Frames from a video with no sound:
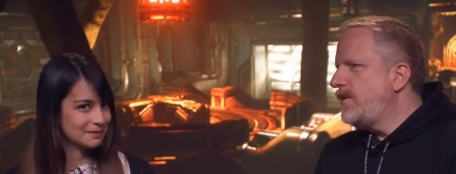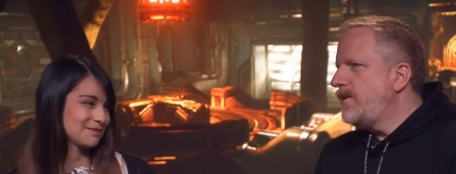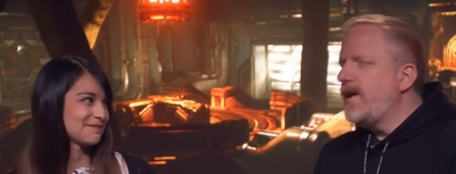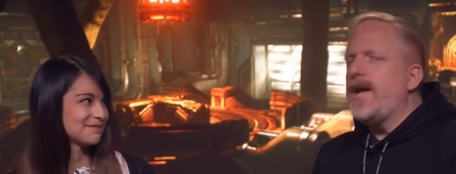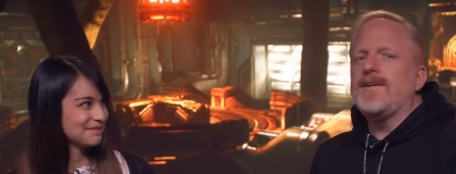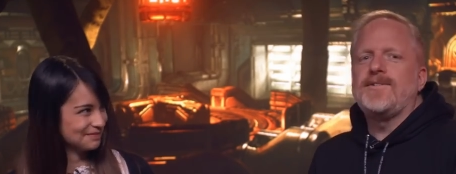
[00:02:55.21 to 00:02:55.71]

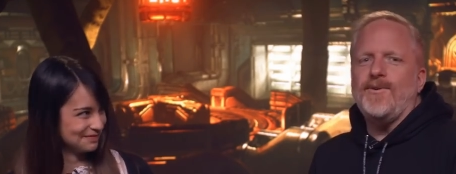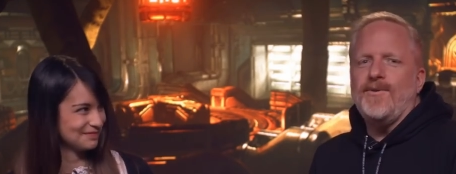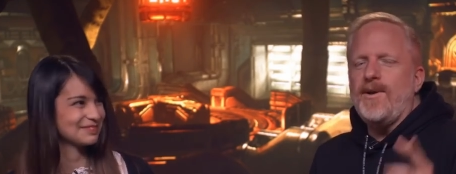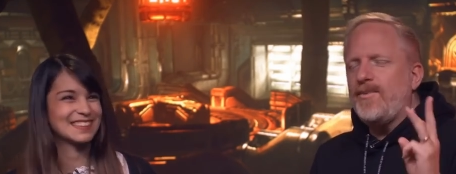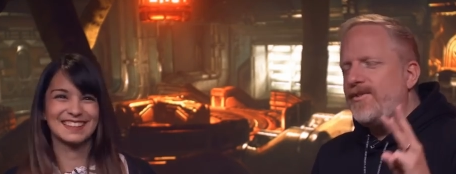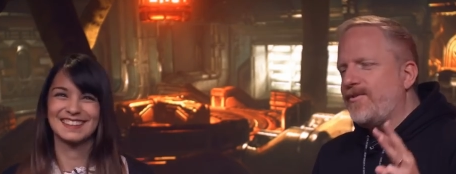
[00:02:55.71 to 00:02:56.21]
Speaker 1: Yeah, so
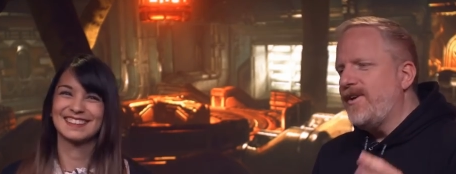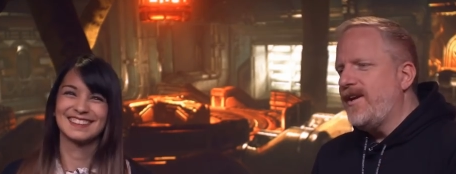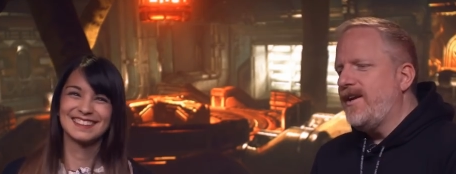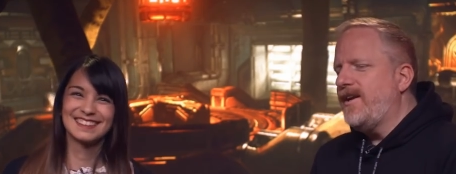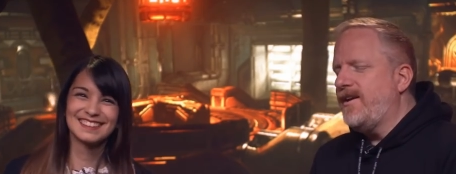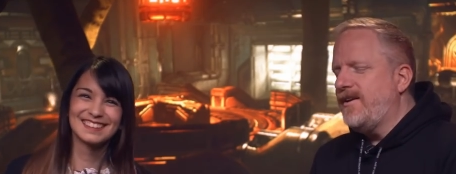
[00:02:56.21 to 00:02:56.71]
number
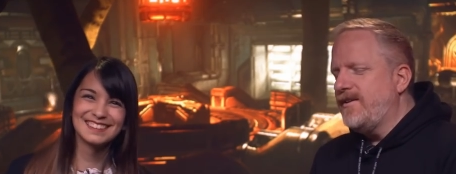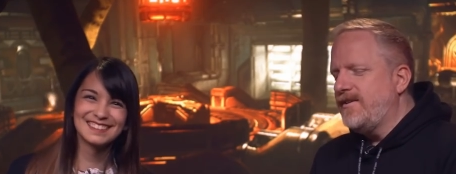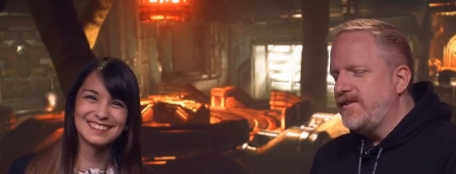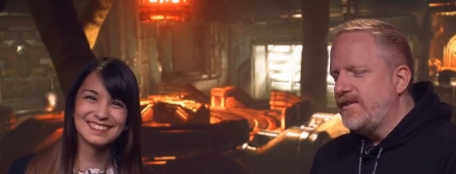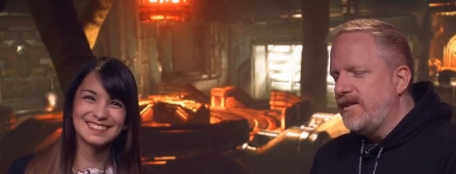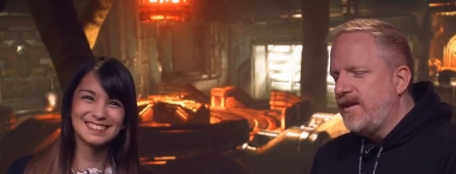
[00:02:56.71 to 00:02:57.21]
three
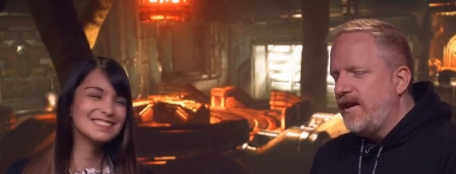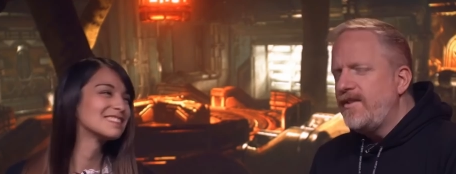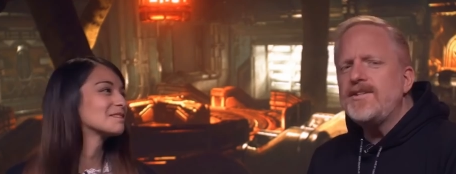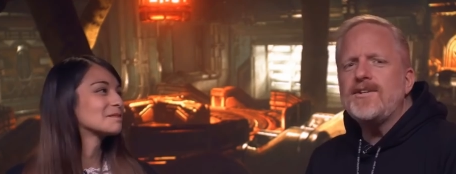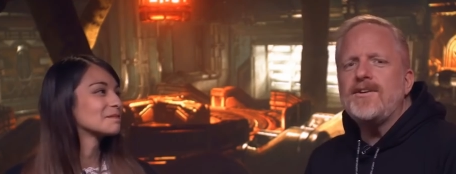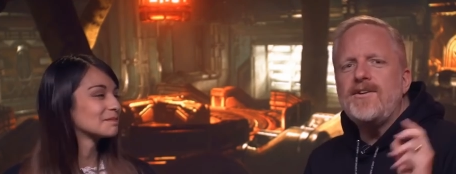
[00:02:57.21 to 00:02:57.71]
is
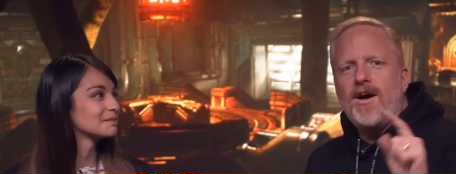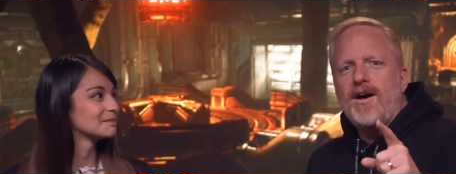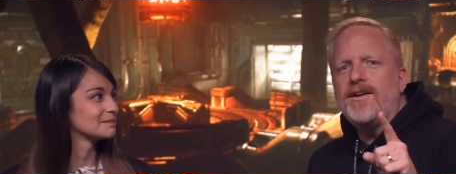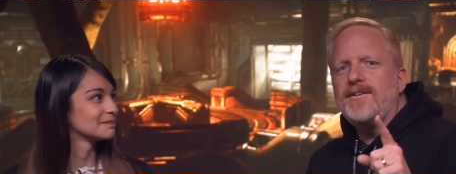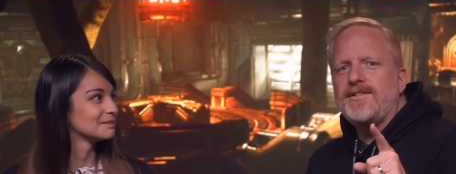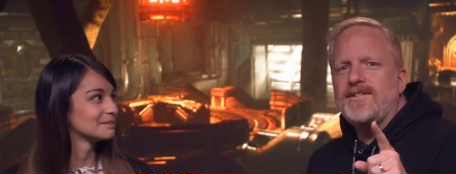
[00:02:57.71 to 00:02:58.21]
these are
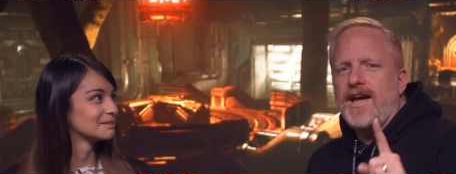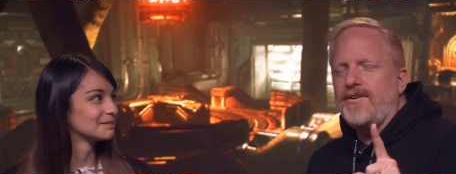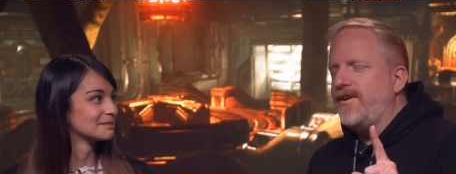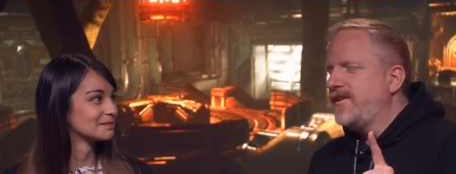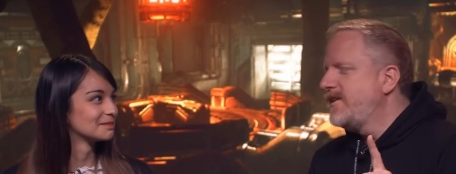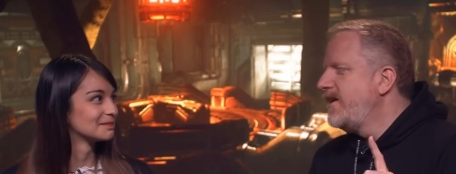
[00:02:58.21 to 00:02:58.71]
not stack
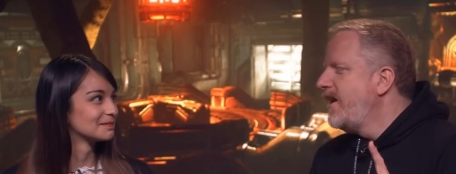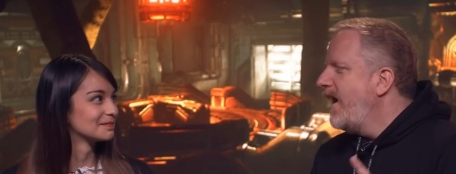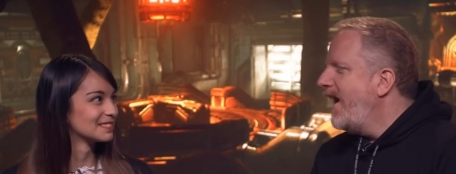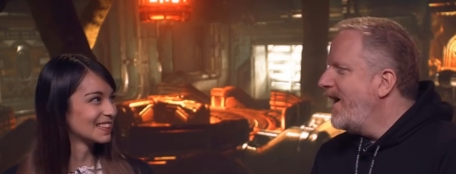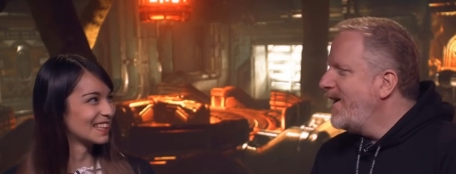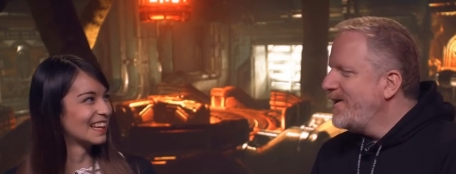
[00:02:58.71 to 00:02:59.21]
ranked.
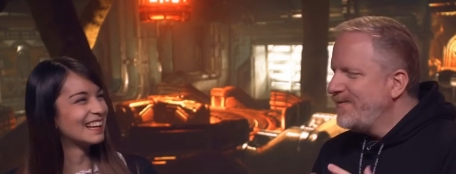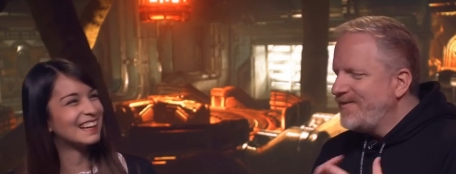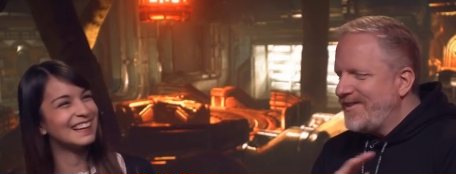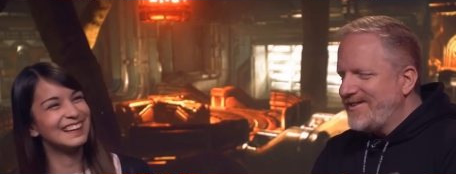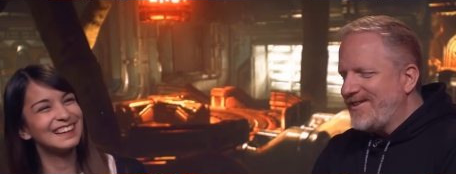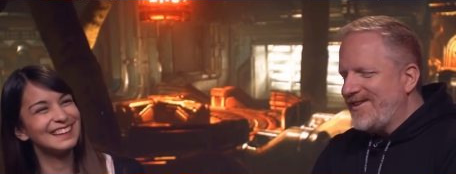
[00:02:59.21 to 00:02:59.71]

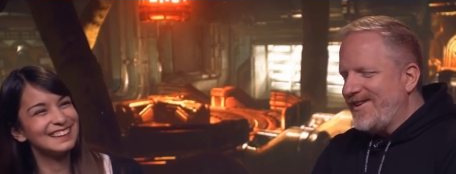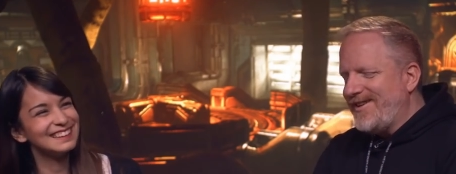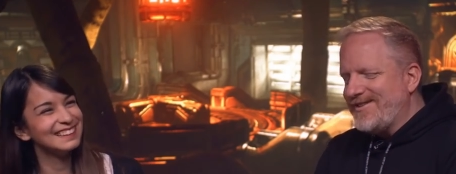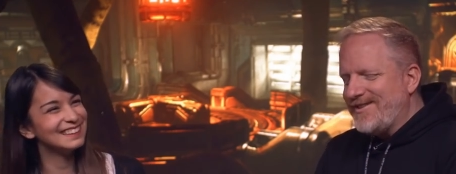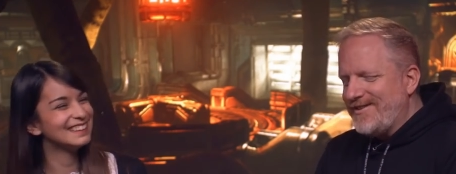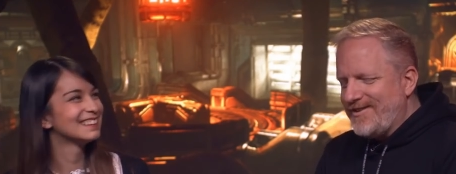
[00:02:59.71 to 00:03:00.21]
Um, these are
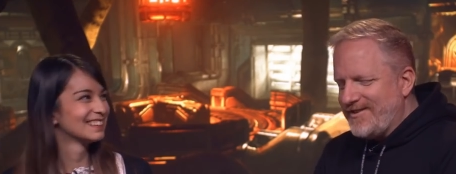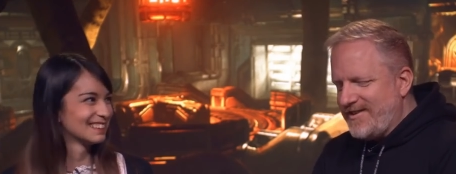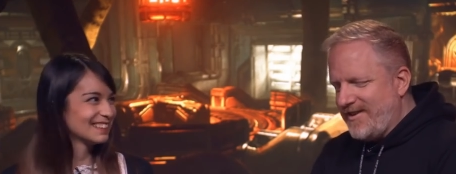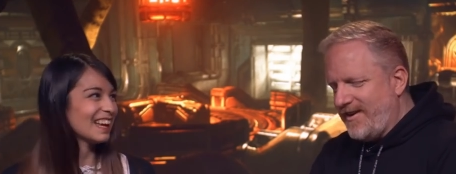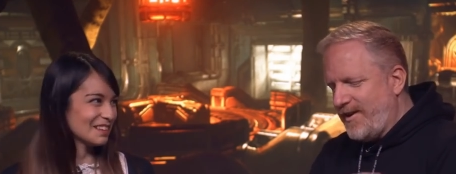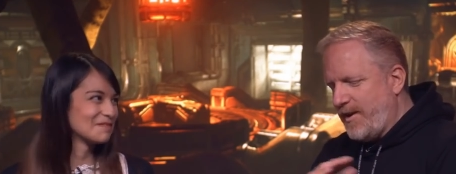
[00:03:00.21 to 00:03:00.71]
these are there's
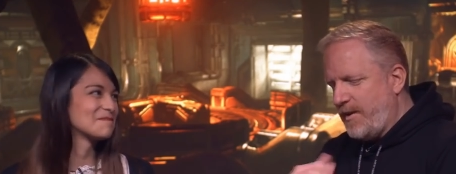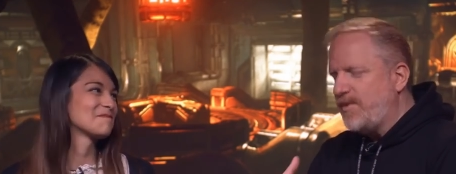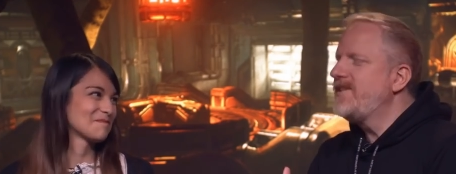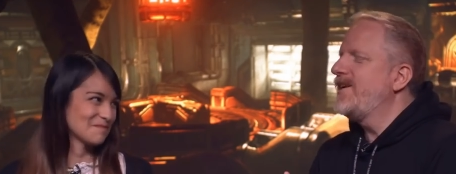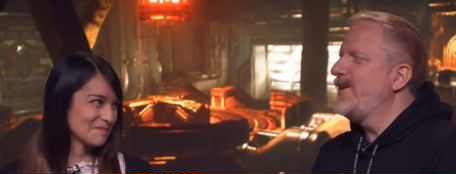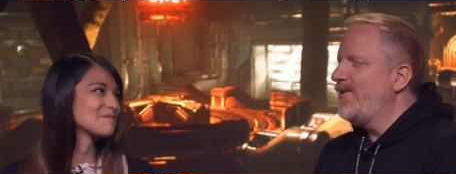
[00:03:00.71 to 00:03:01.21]
not in any
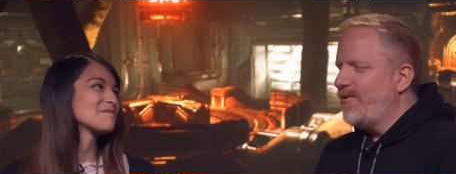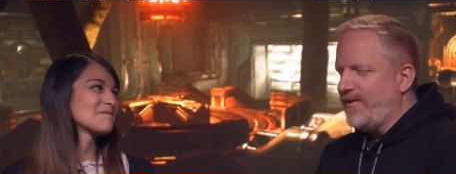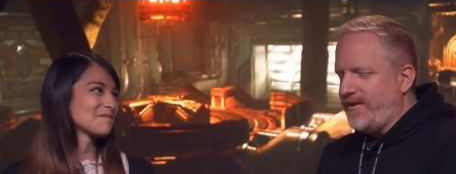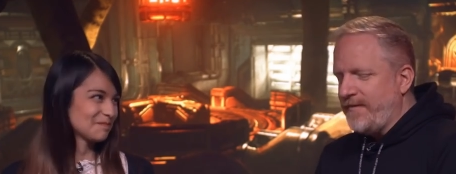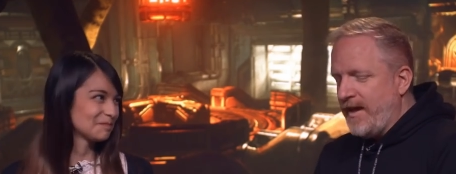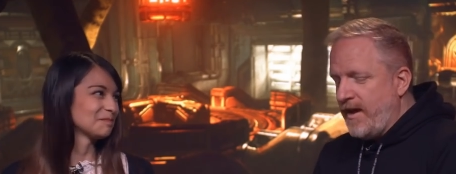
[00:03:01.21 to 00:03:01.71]
particular
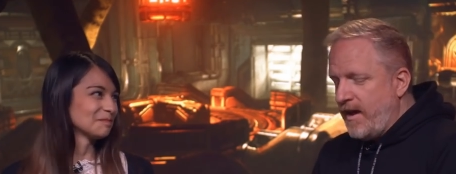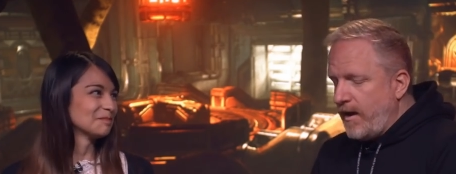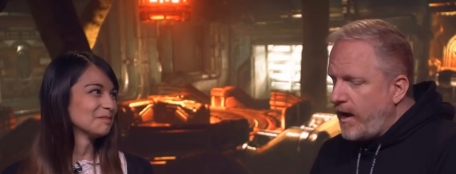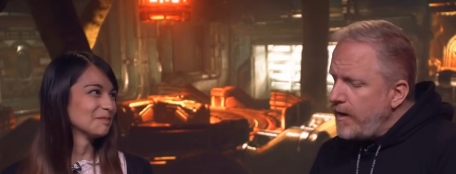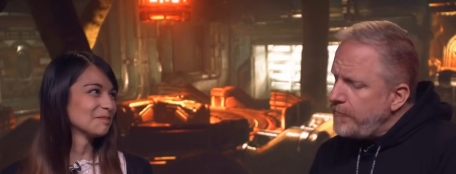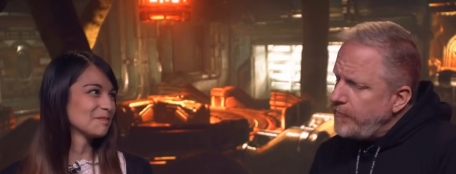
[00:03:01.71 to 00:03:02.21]
order.
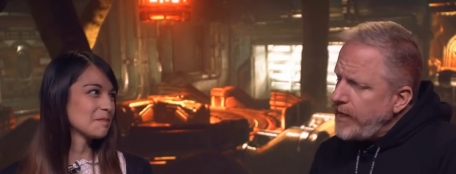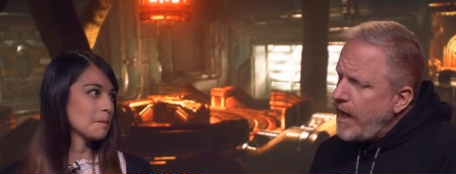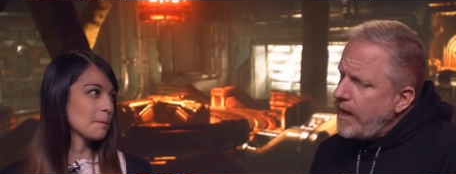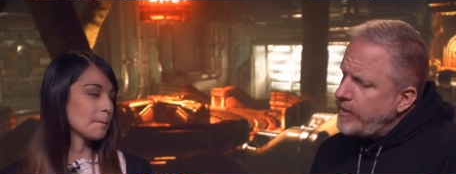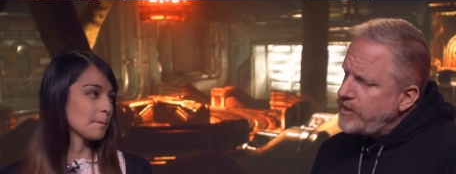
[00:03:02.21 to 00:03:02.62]
Um, yeah, it's